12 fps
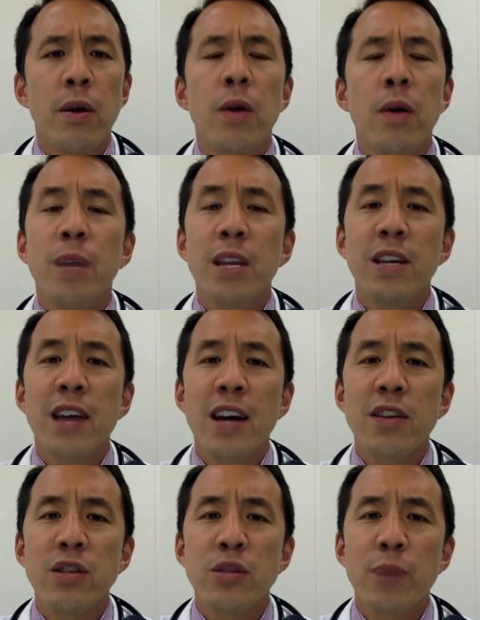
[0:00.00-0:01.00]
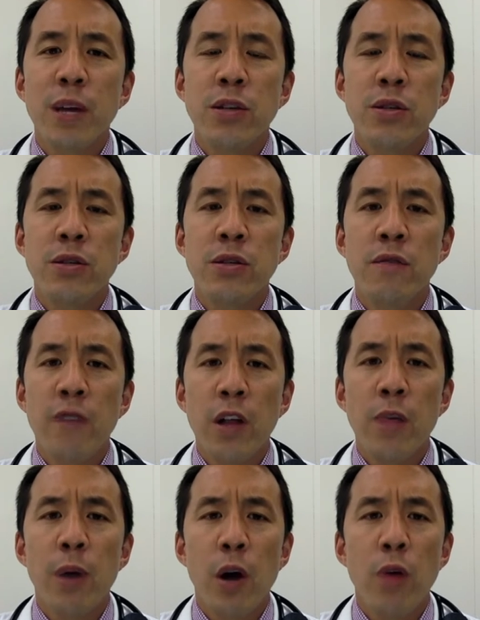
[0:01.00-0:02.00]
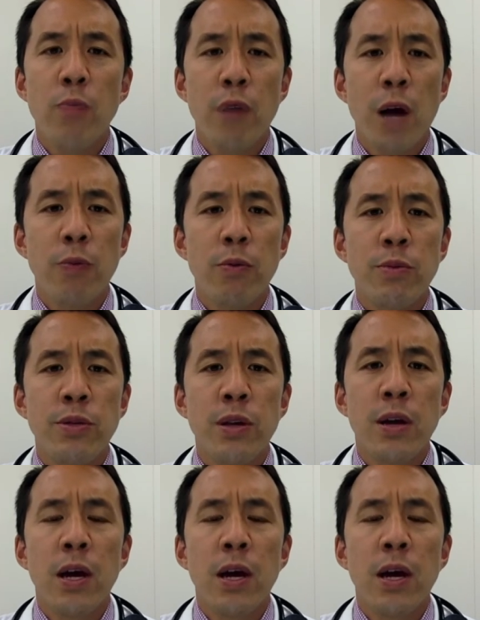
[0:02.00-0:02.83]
Many dialysis patients develop heart problems,